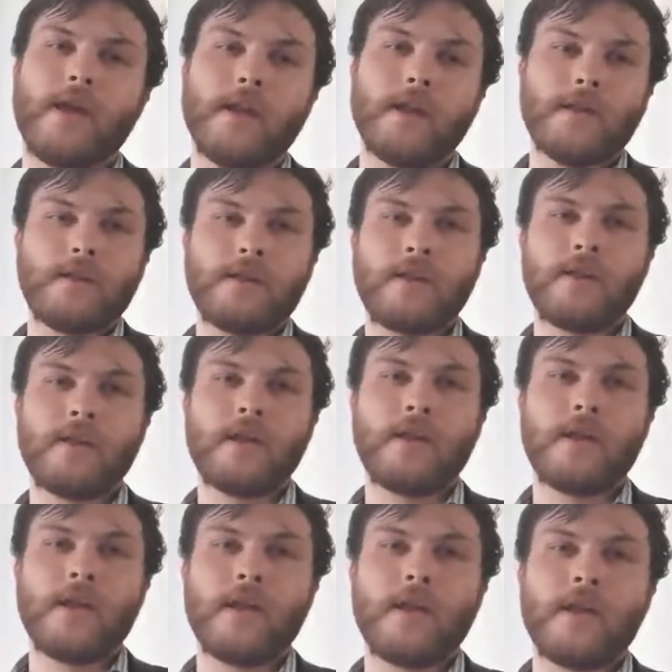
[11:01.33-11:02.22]
Pill,
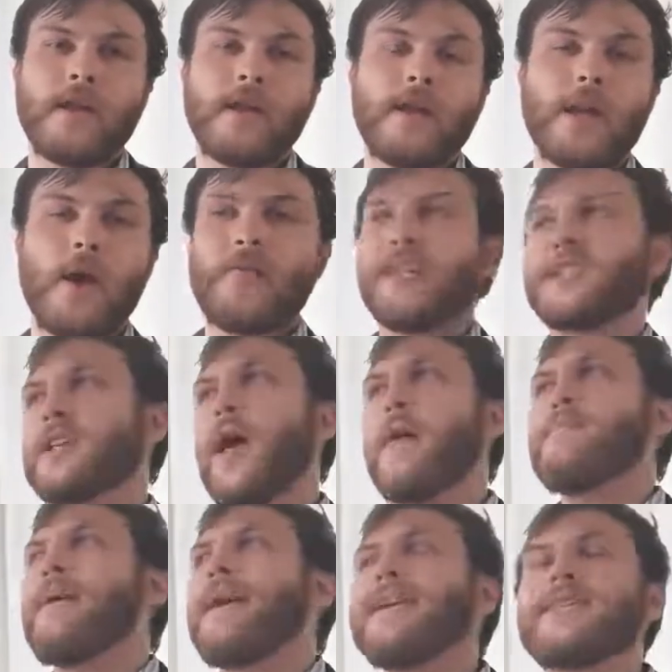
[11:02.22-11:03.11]
you know, this
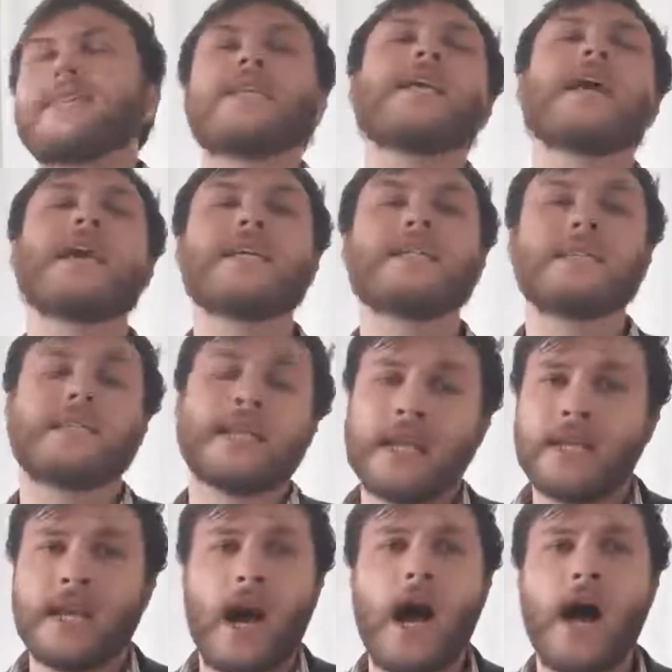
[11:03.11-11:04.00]

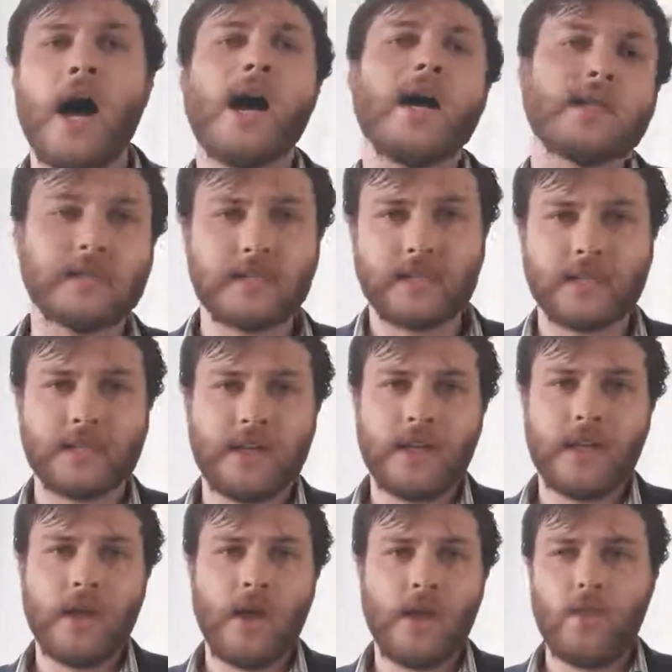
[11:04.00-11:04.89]
emaciated
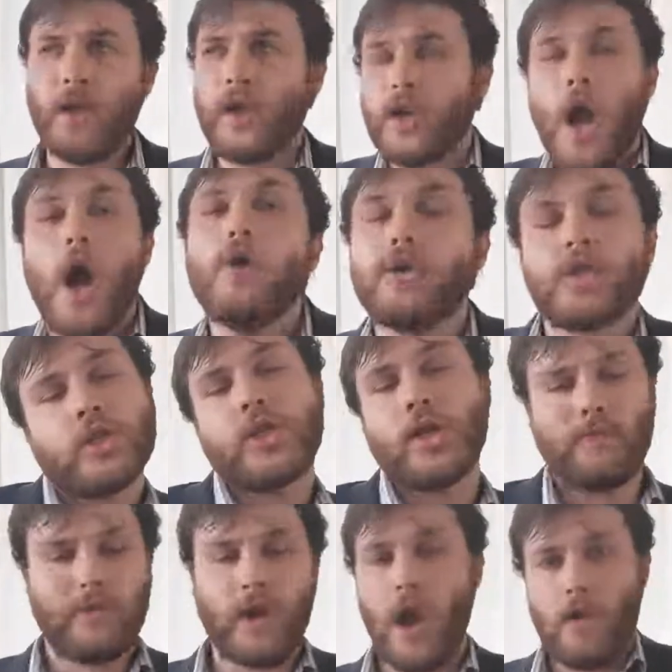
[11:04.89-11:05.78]
husk, the
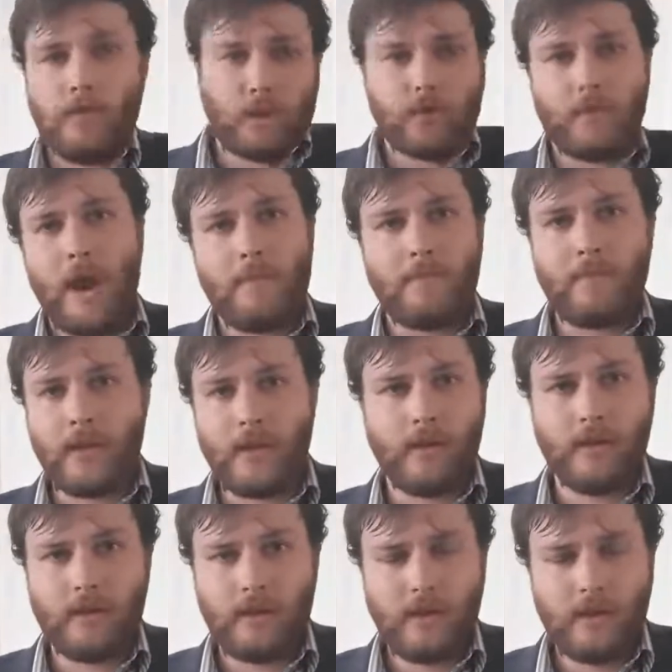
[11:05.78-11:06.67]
ghost of Coach Red
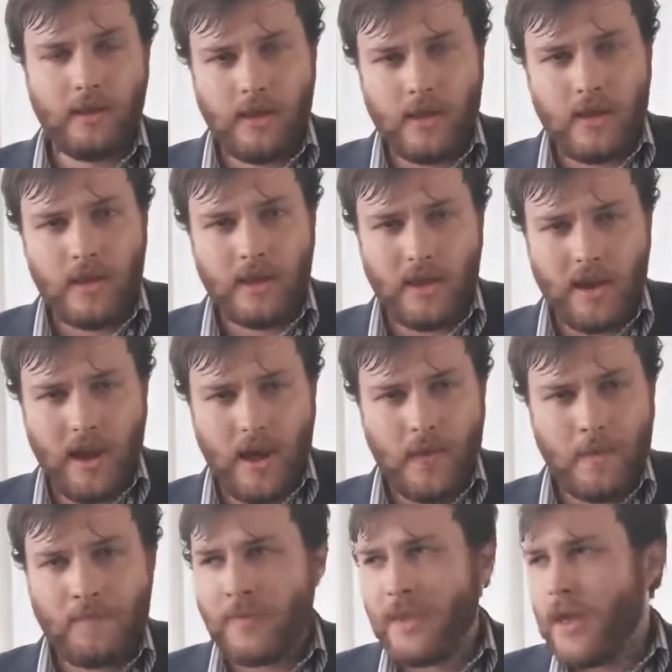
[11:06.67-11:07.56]
Pill, you
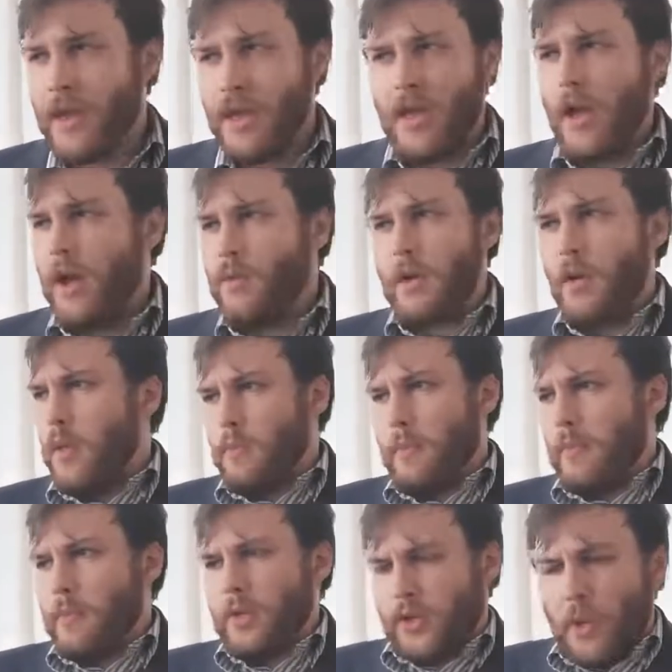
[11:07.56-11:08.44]
know? Uh,
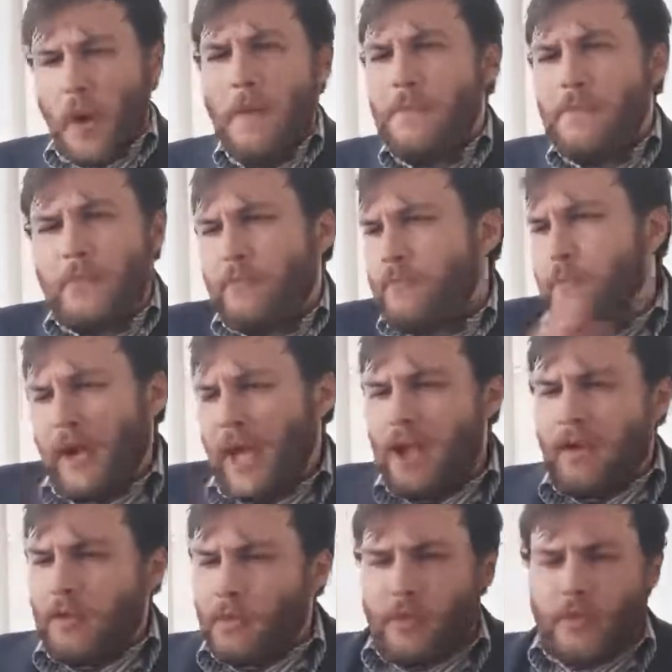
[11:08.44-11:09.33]
someone
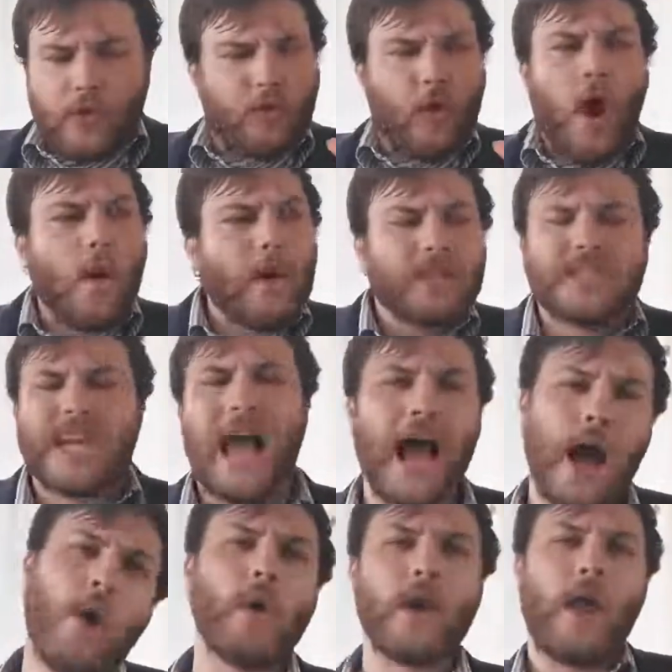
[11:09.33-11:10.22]
fucking throw a
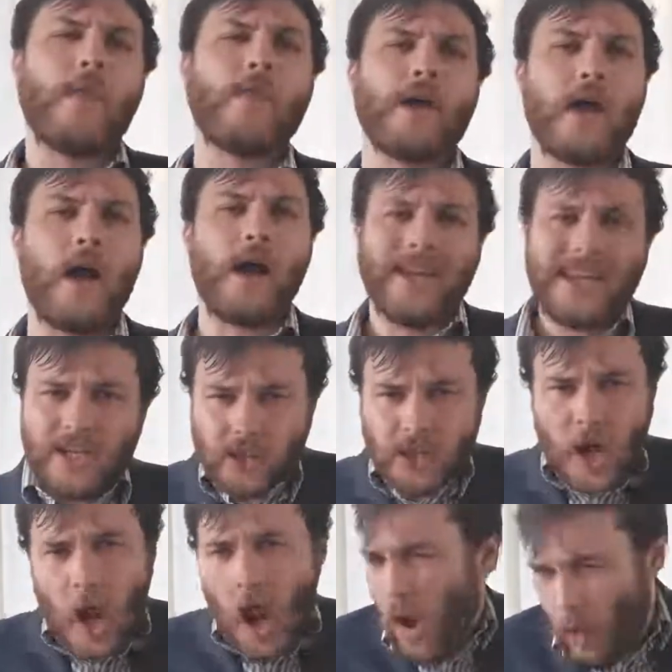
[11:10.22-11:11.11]
towel on the guy. He
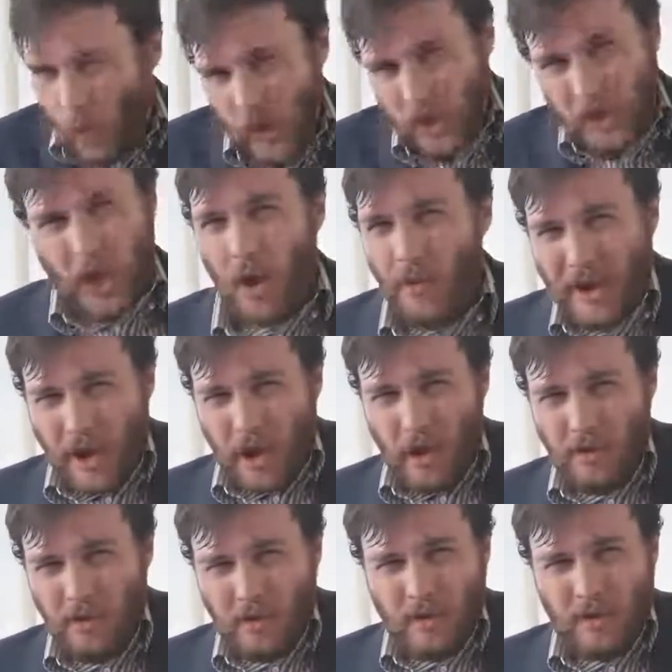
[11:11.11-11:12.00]
doesn't know what's going
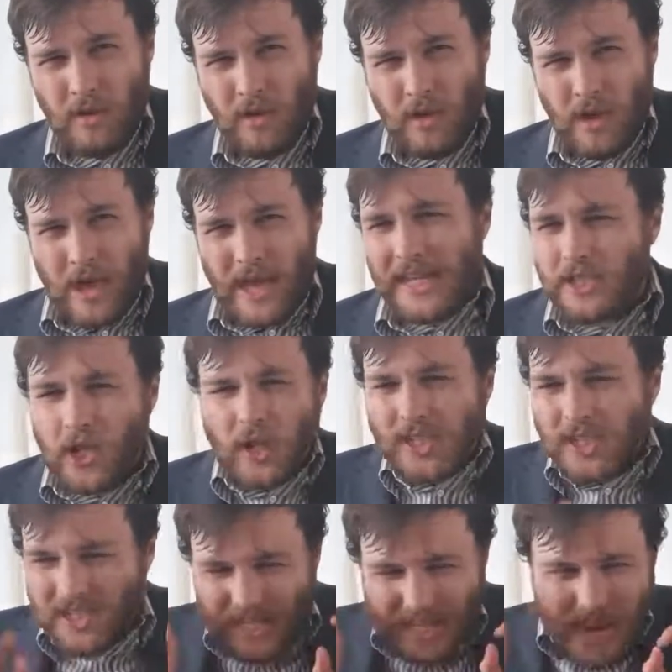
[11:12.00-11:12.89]
on. He's
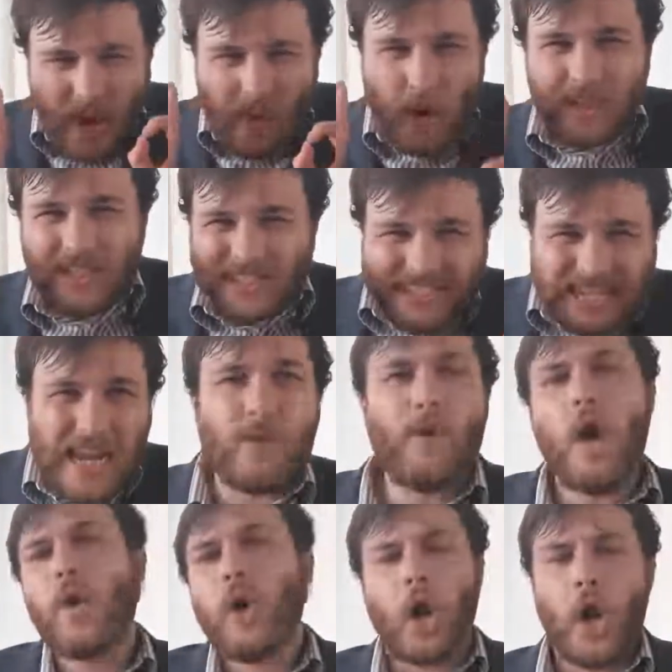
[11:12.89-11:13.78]
got zero,
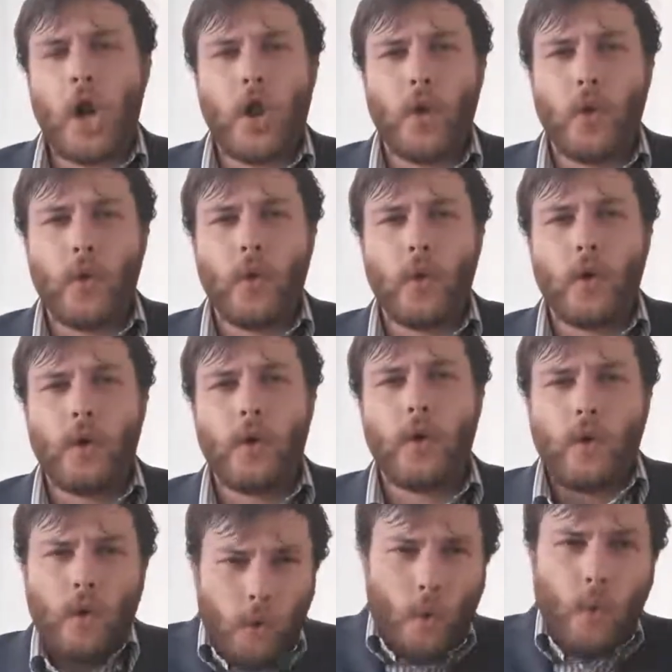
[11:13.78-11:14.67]
zero clue
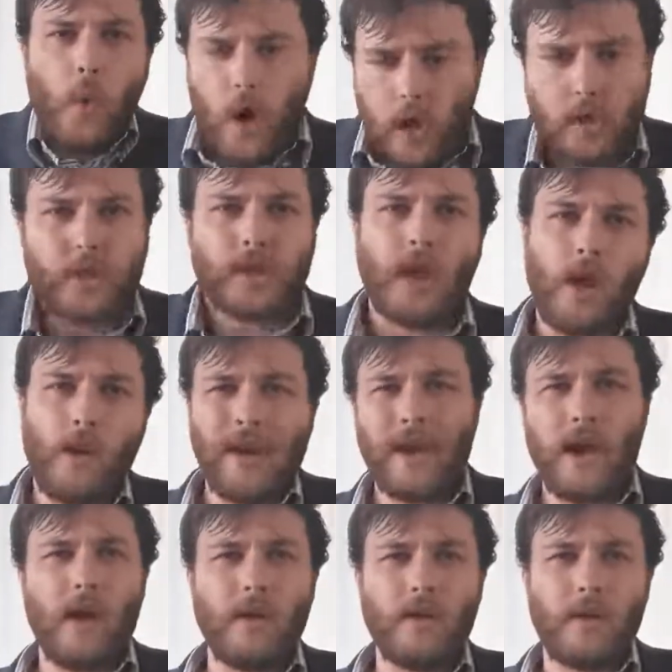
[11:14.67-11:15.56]
what's
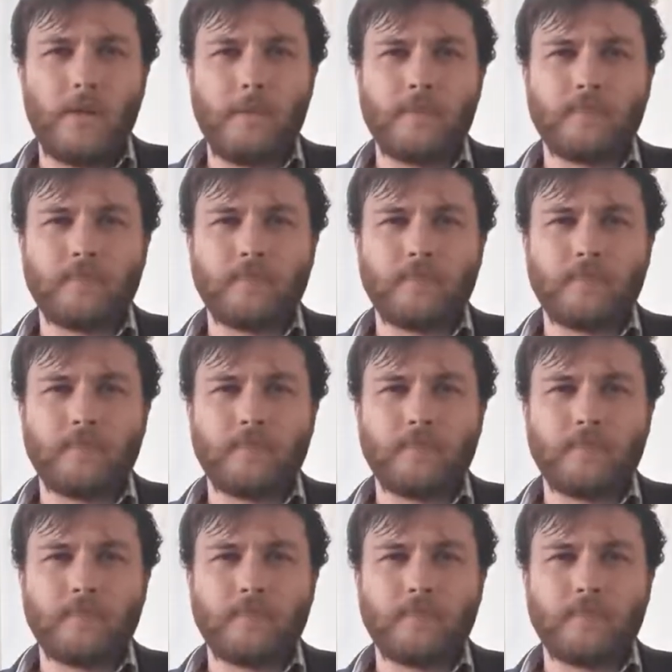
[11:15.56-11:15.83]
going on.